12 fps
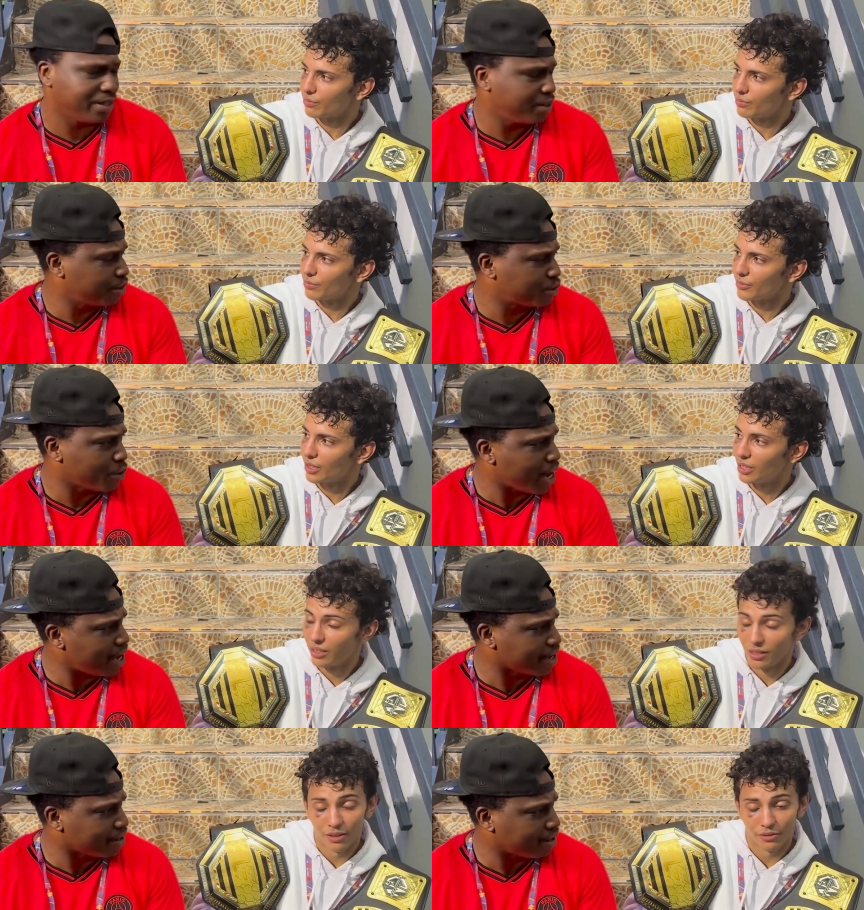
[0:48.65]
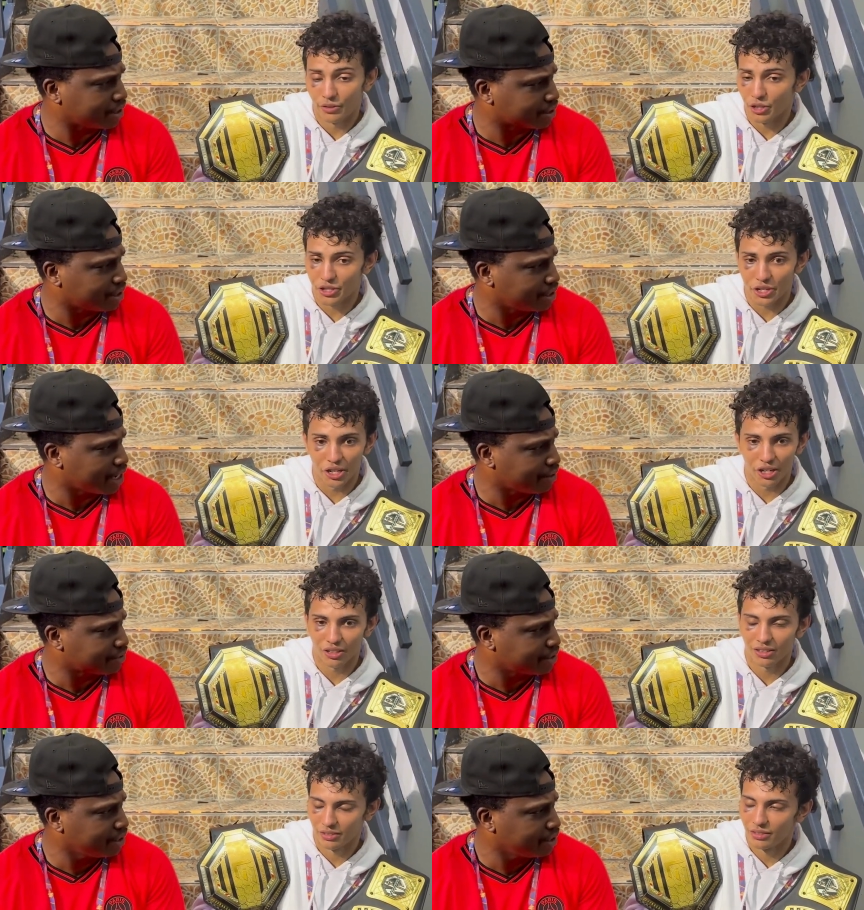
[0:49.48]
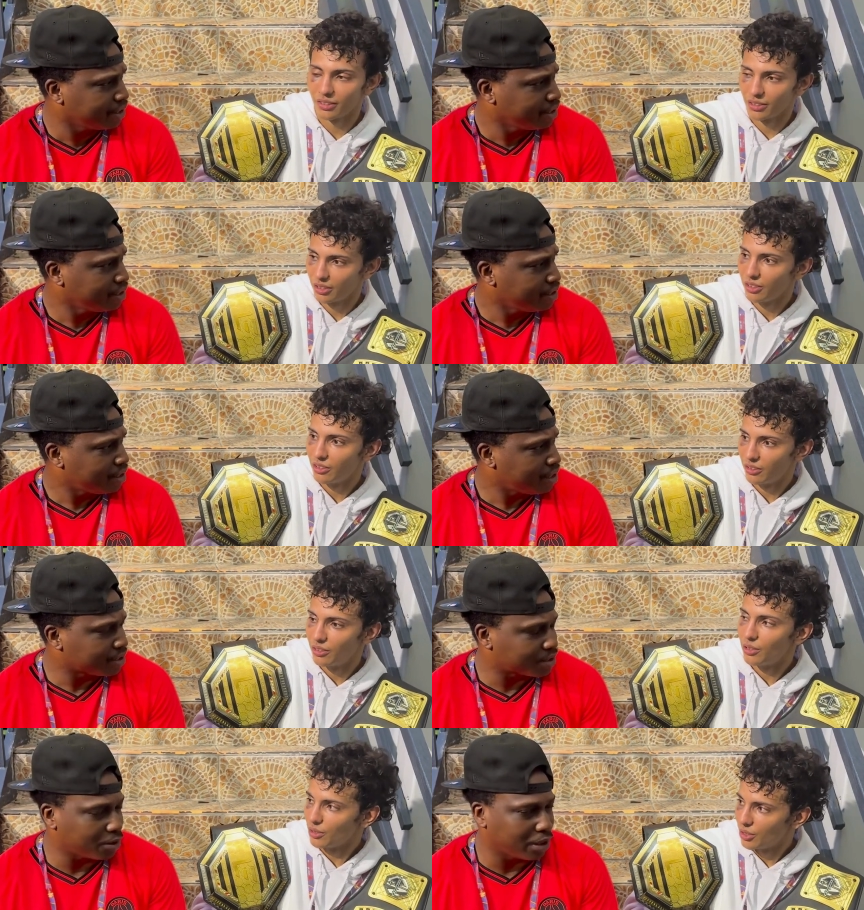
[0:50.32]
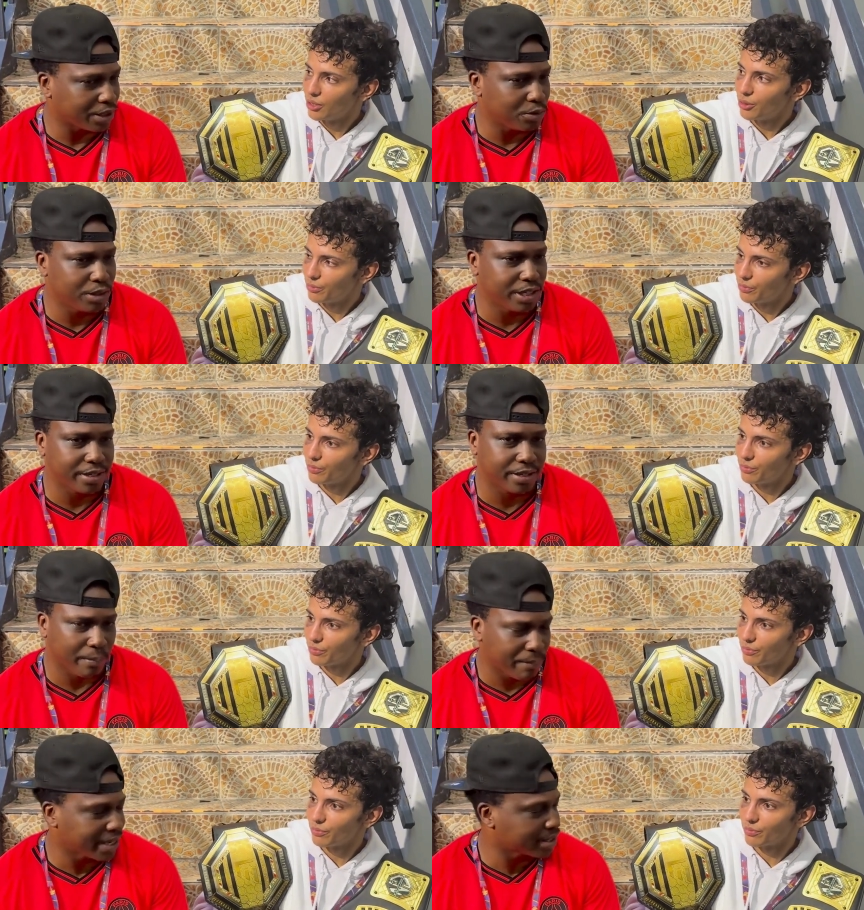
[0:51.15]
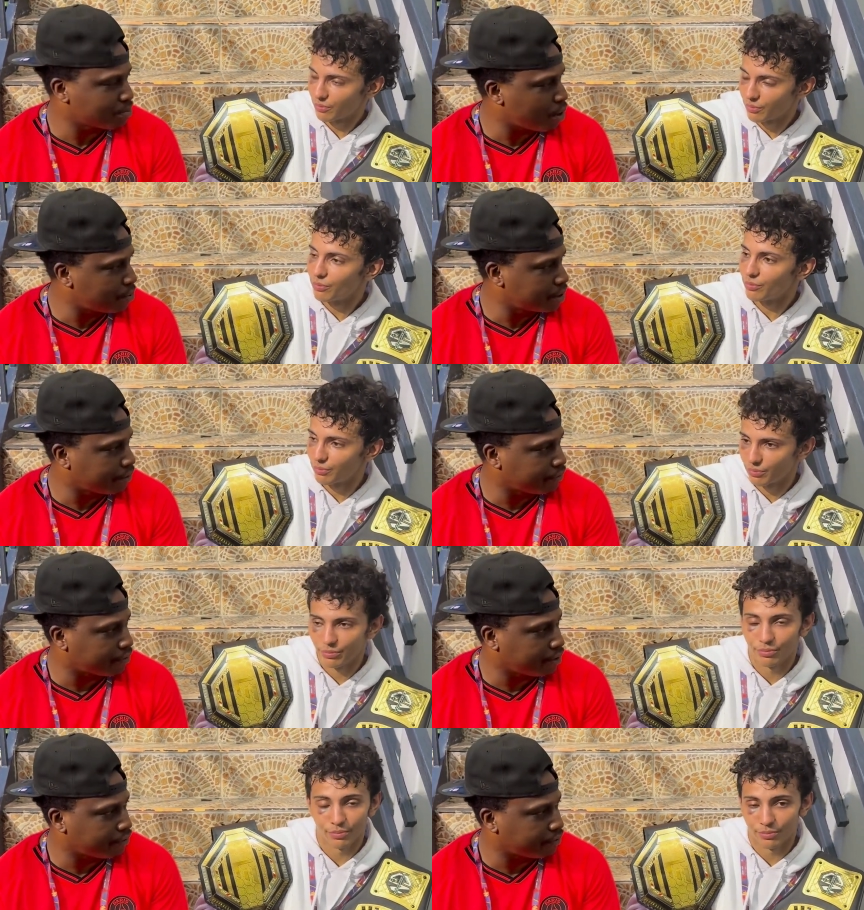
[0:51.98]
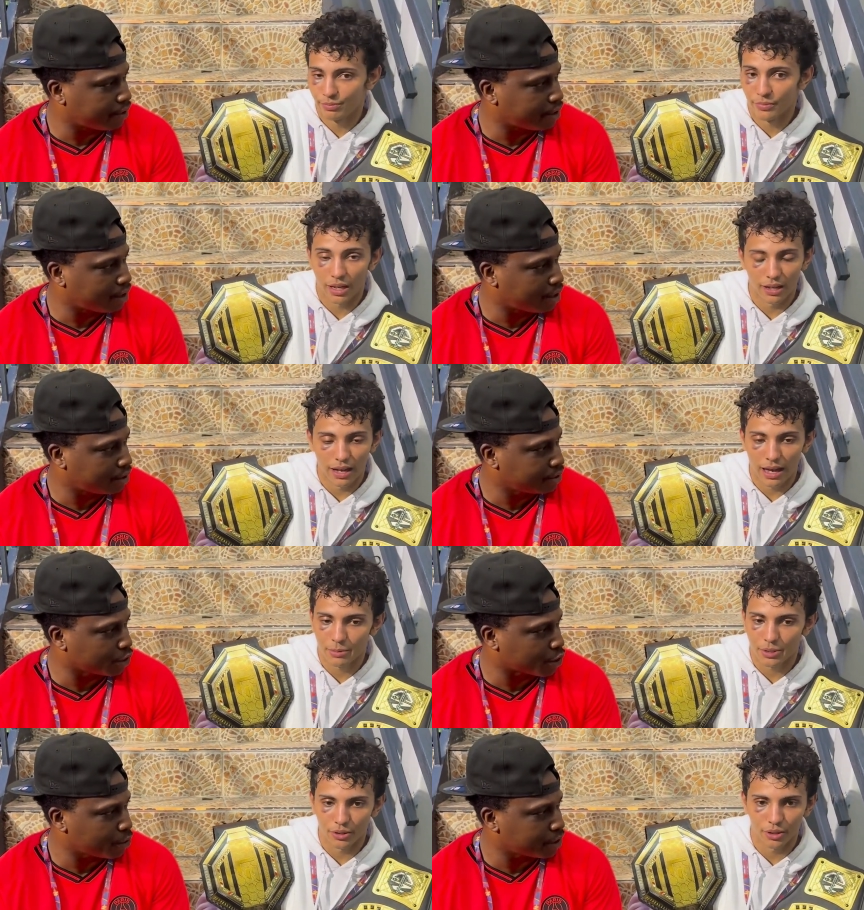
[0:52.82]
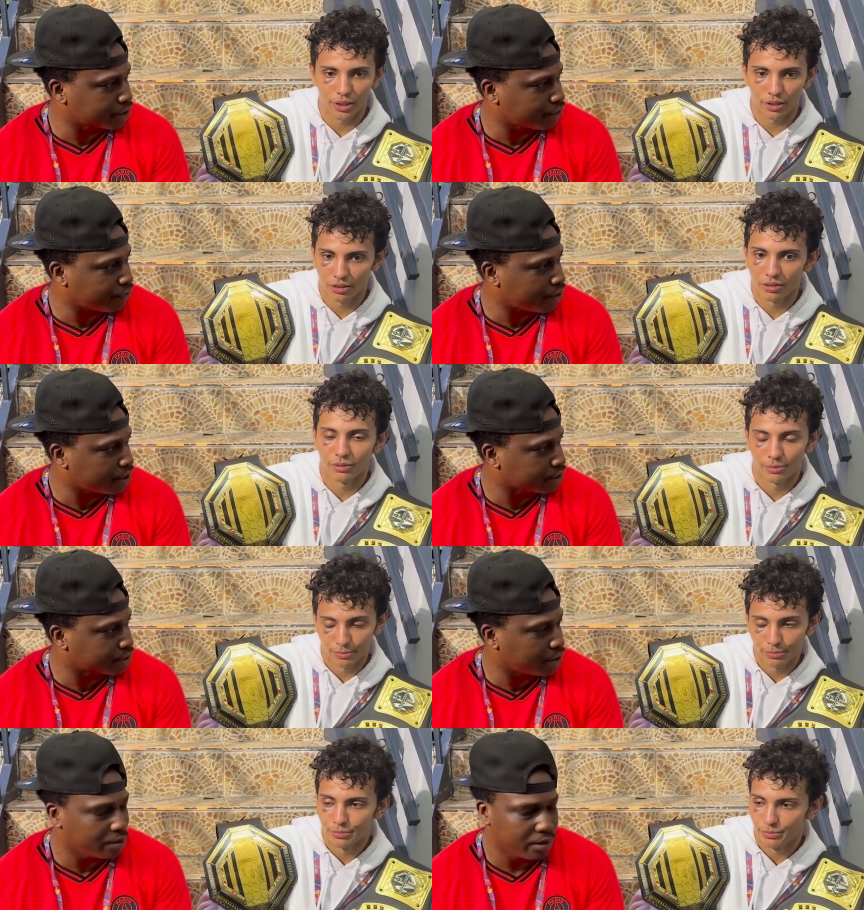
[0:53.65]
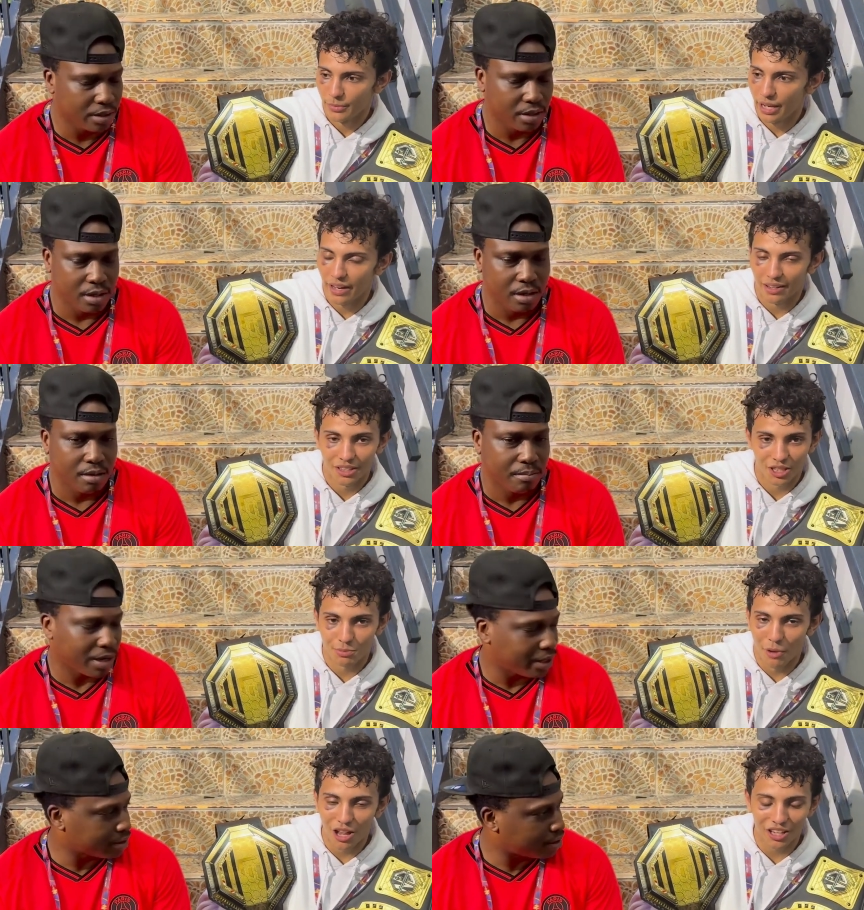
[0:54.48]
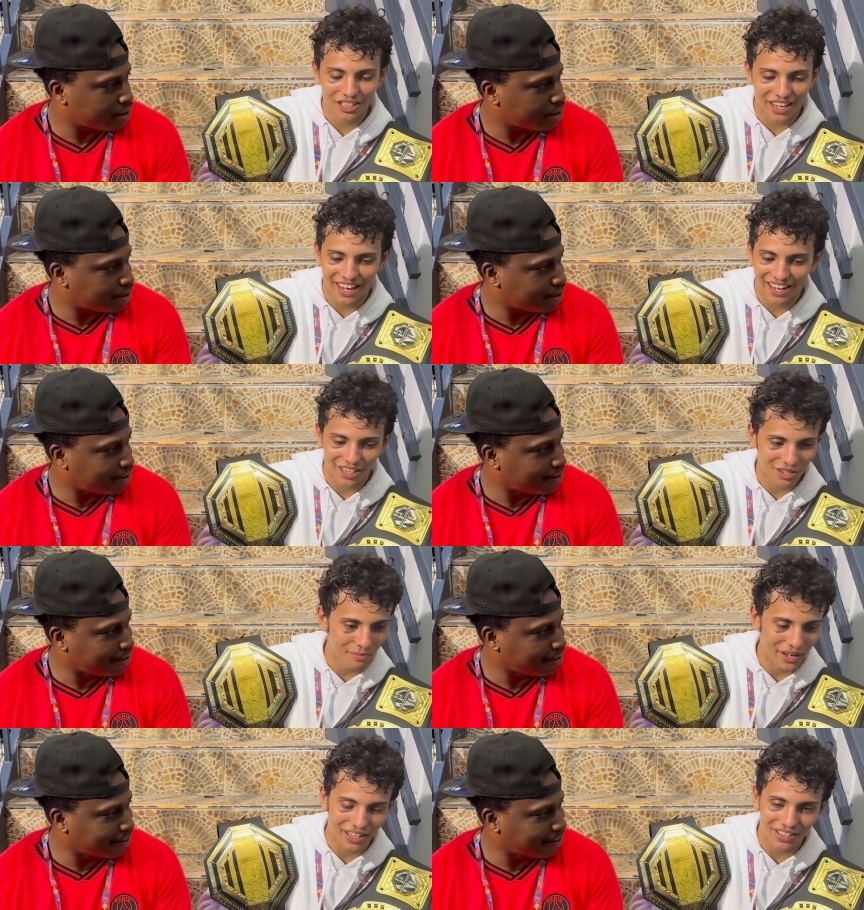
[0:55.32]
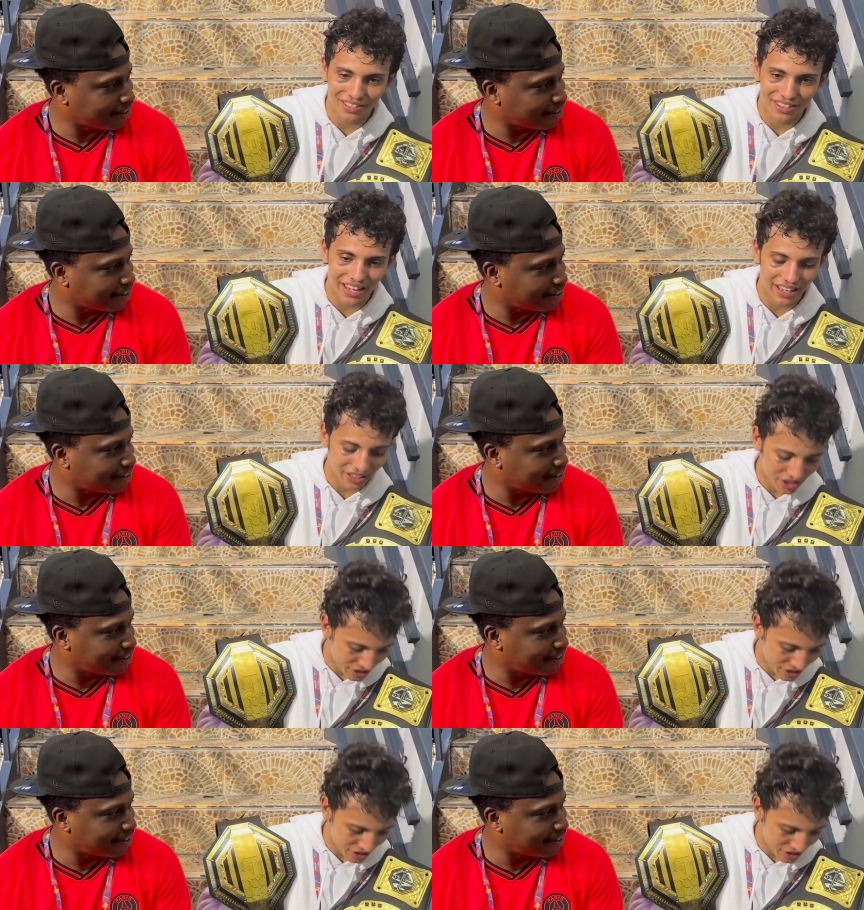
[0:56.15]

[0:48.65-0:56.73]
Speaker 1: that you had, honestly. For sure. And so like you did it in the biggest moment of, of uh, Absolutely. so far. So
Speaker 2: yeah, wow. smallest cage, biggest stage,